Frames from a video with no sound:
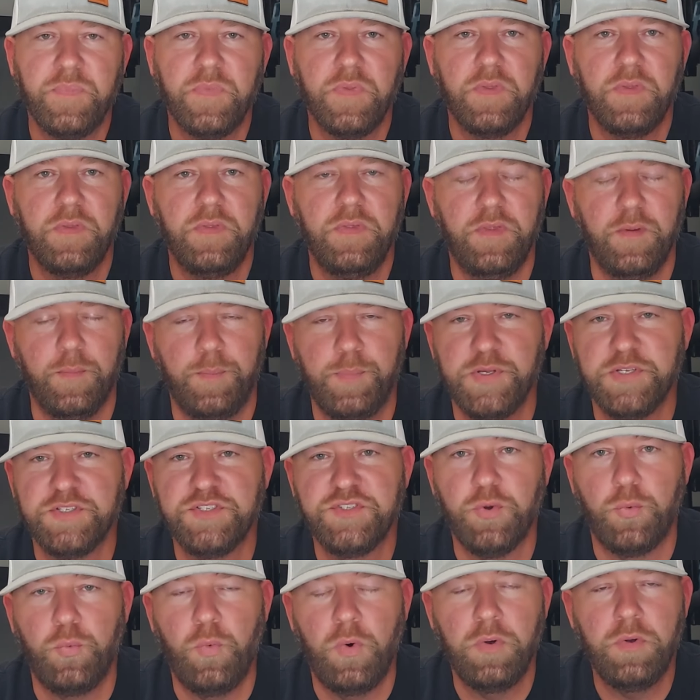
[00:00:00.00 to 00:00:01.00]
The
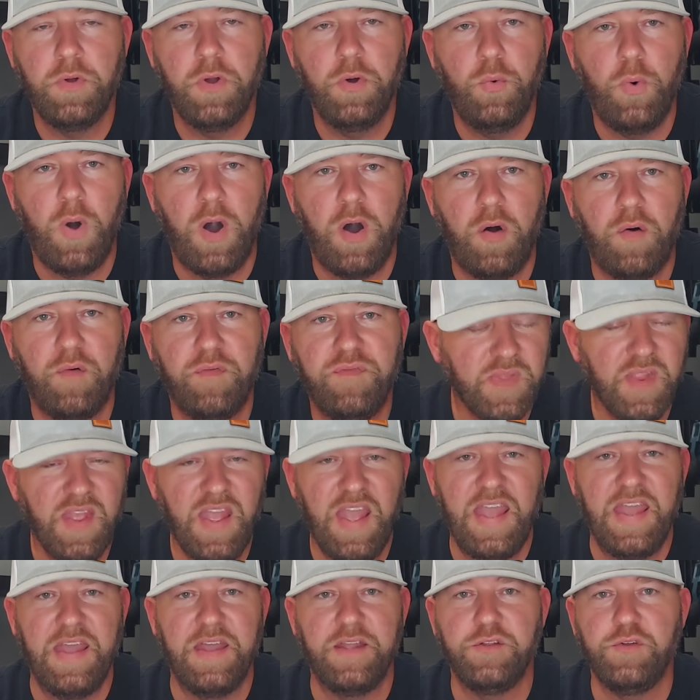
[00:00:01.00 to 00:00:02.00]
pistol won't go off,
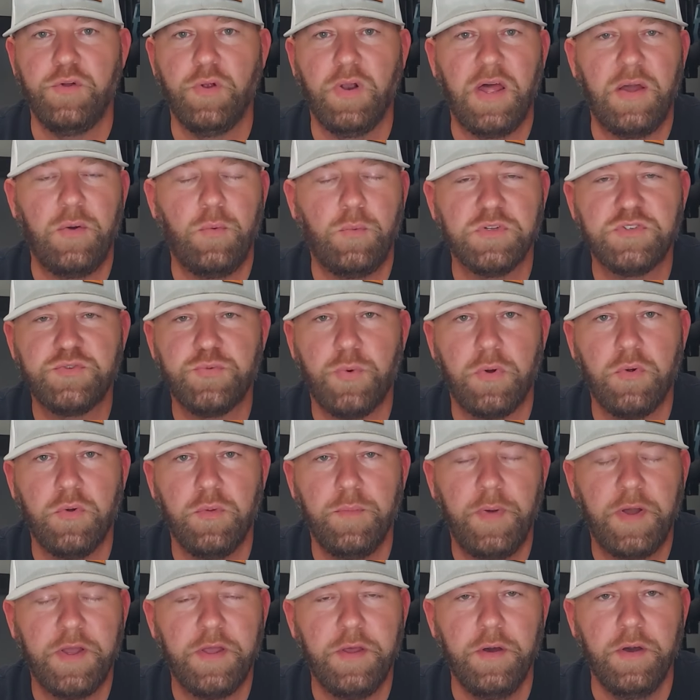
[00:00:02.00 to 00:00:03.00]
and you're like, what's wrong with
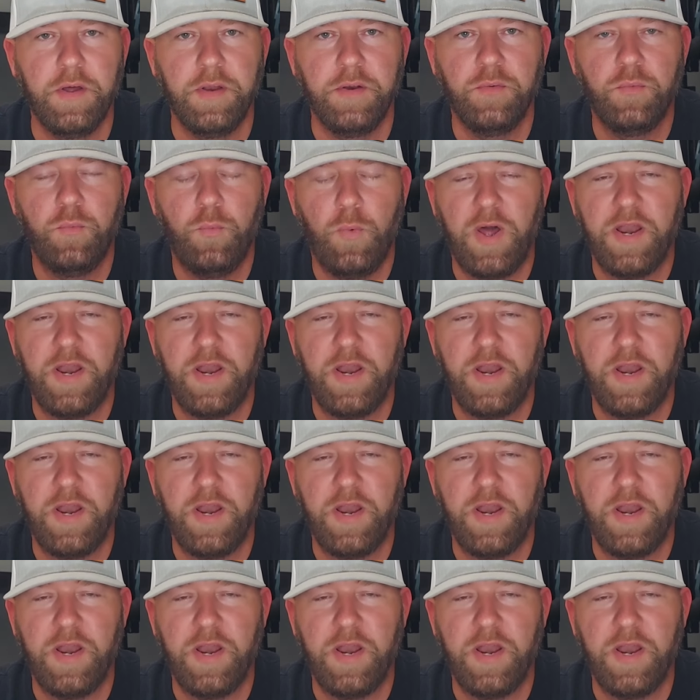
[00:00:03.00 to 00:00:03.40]
my gun?